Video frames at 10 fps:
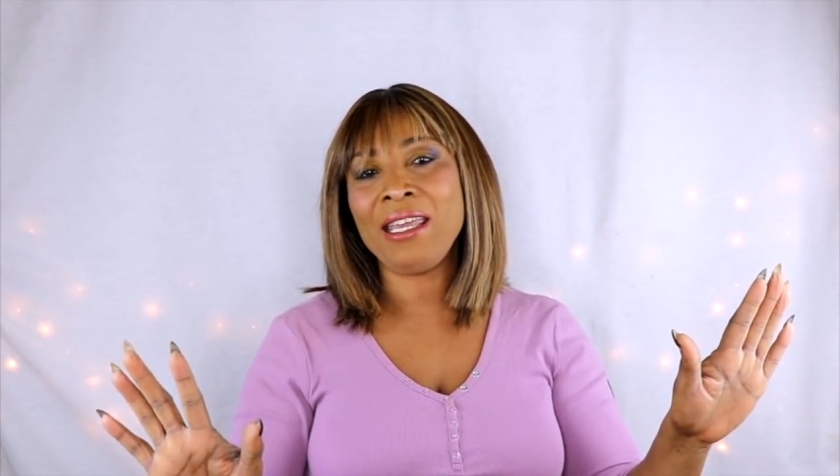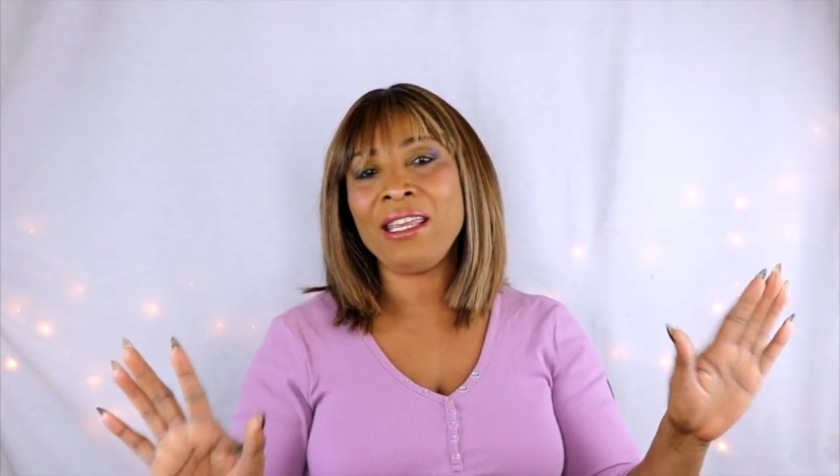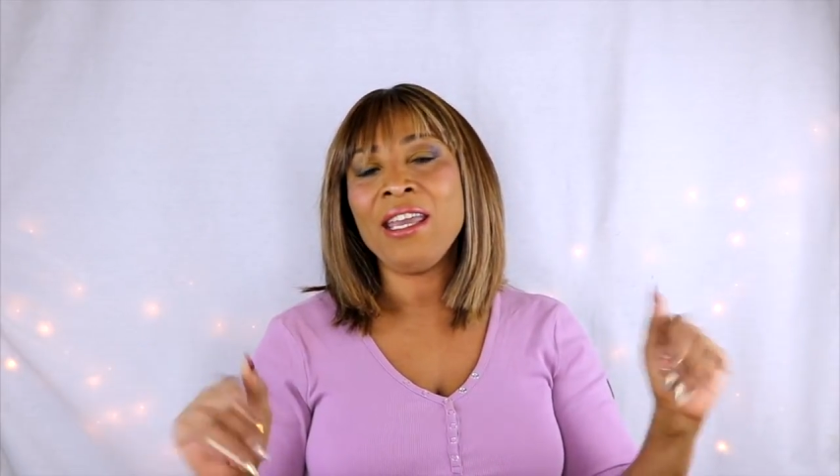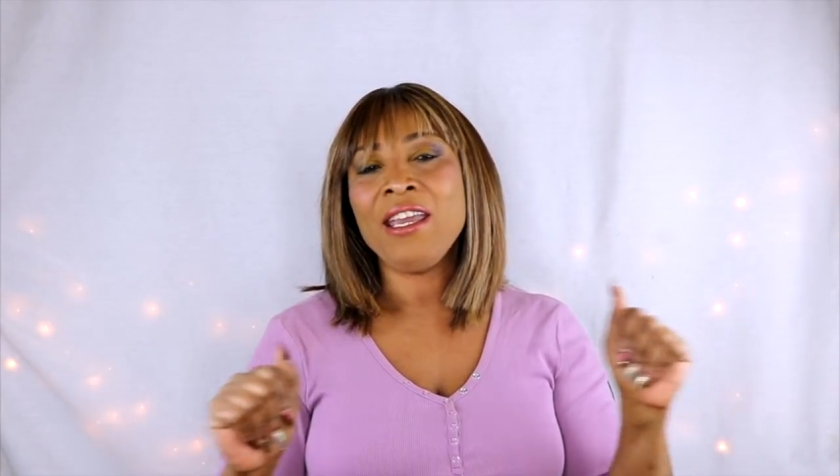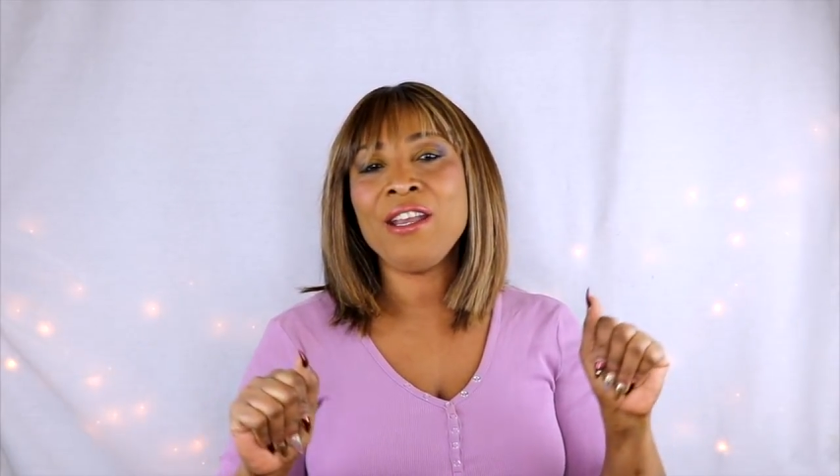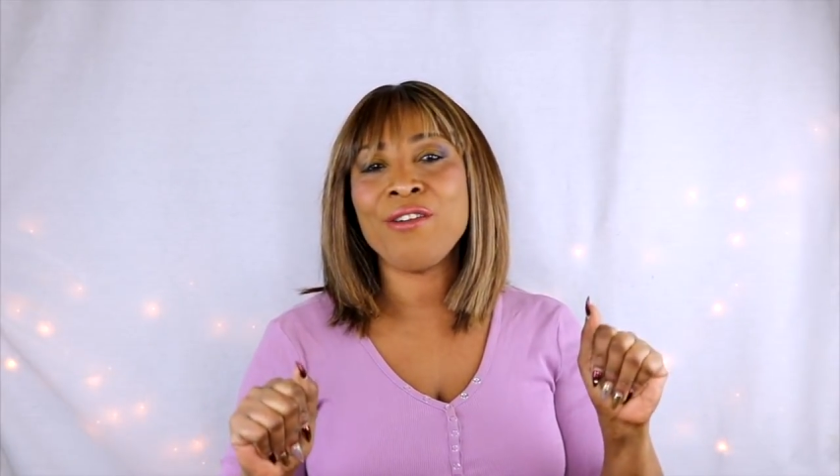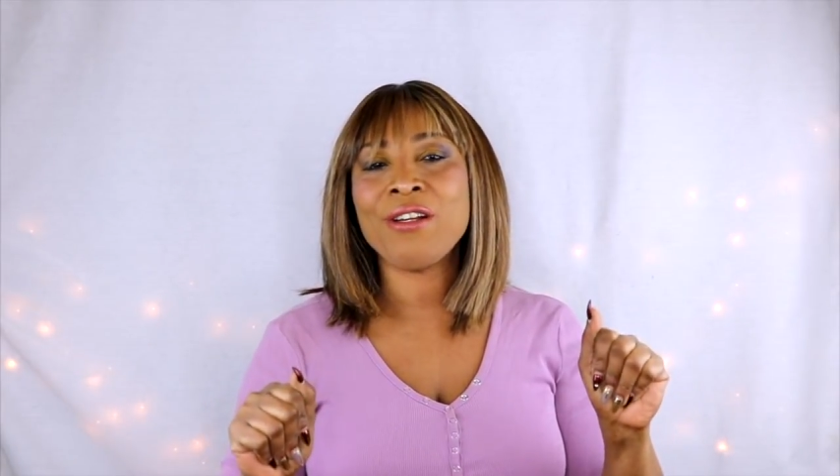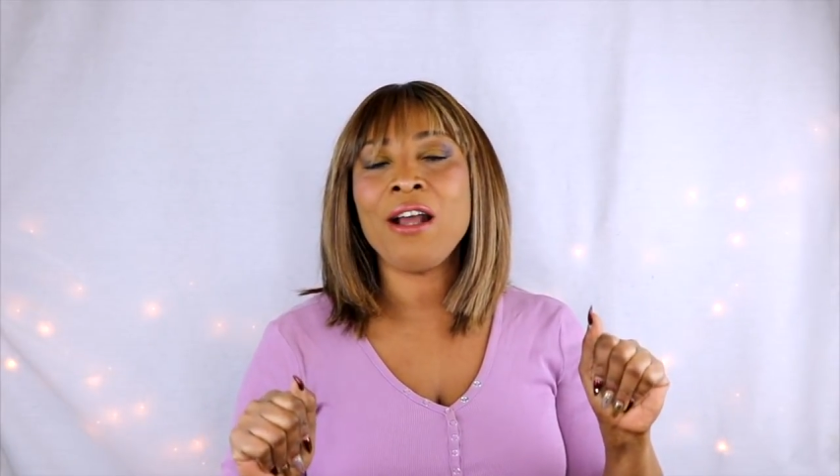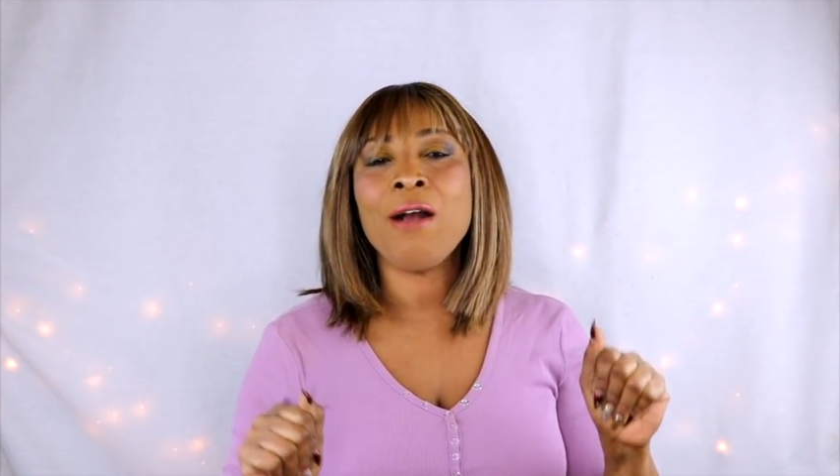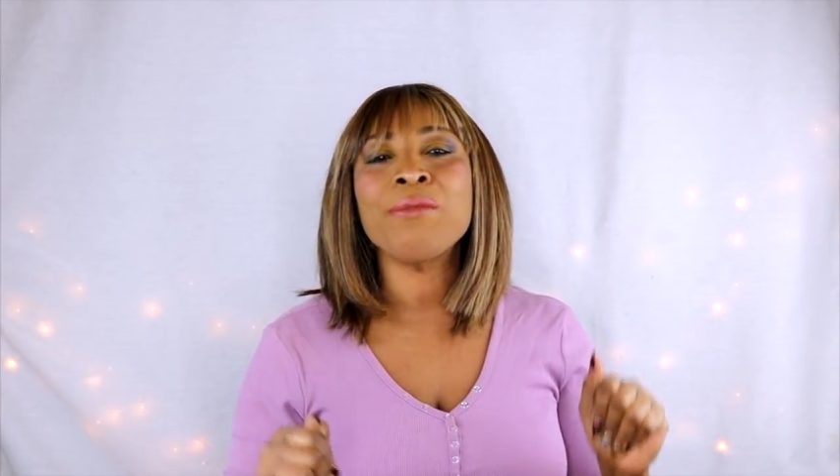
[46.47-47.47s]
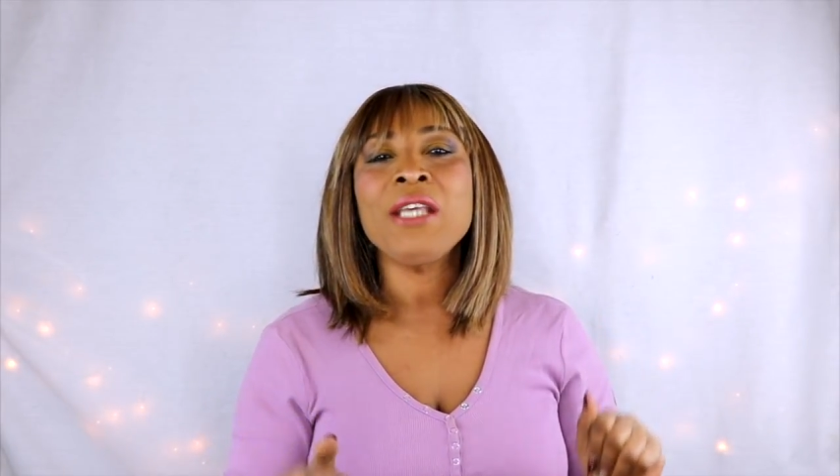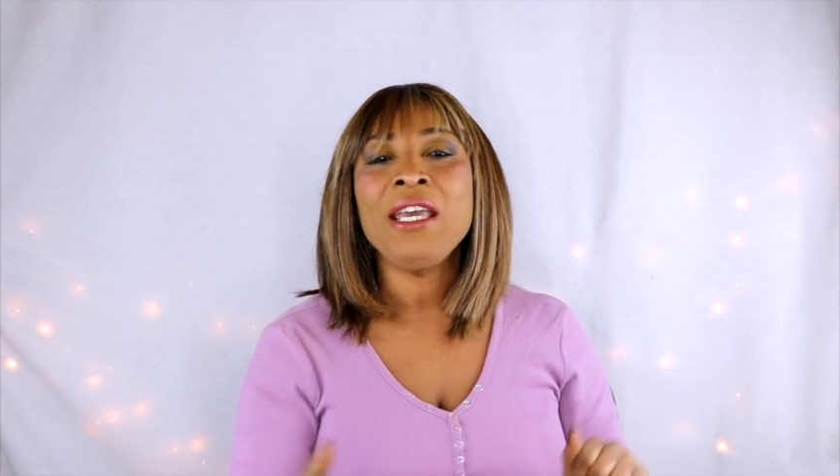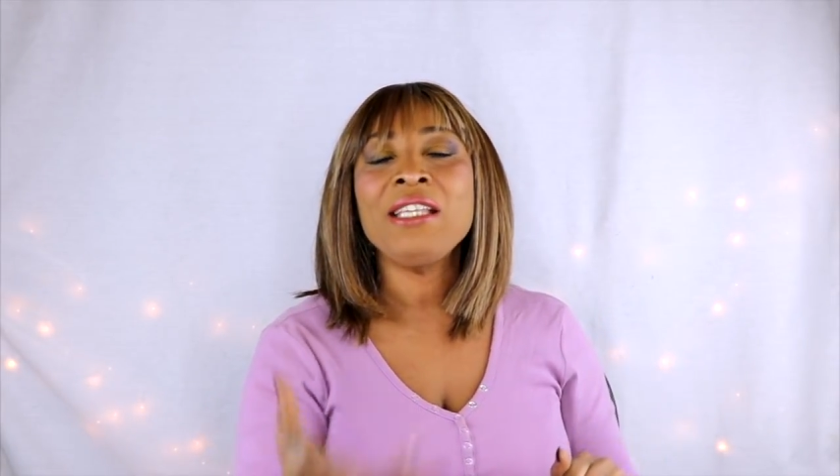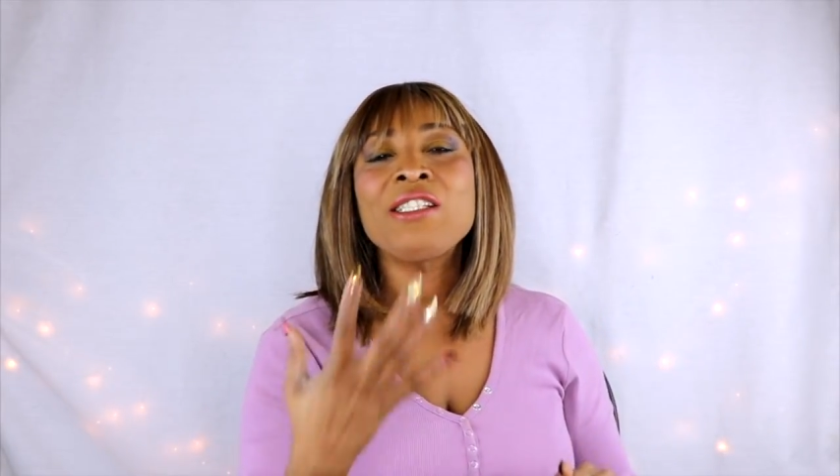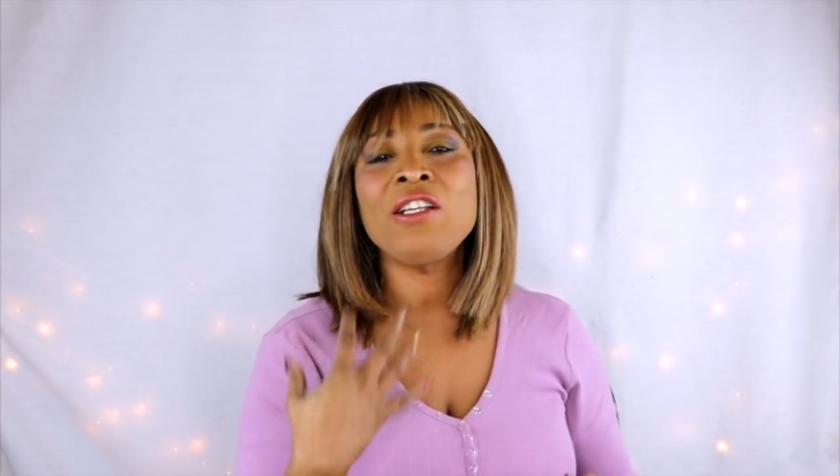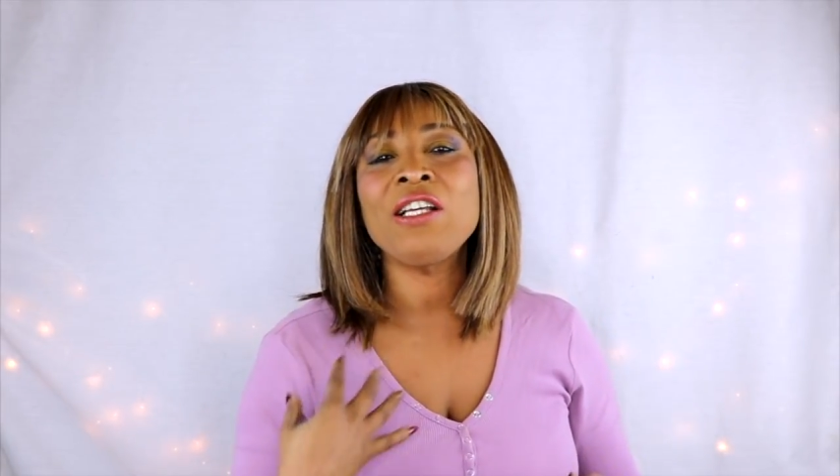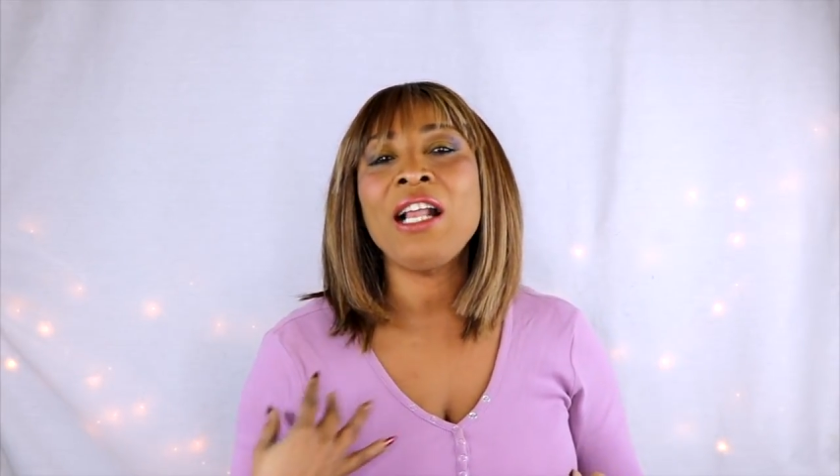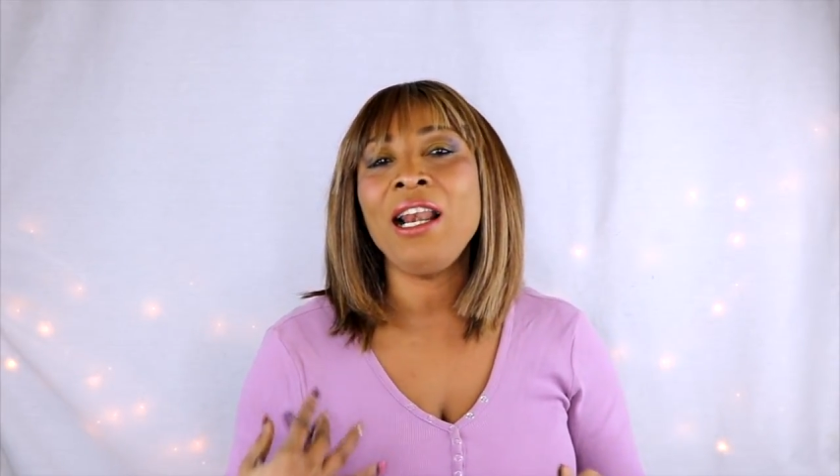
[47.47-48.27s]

hey, here it comes it's gonna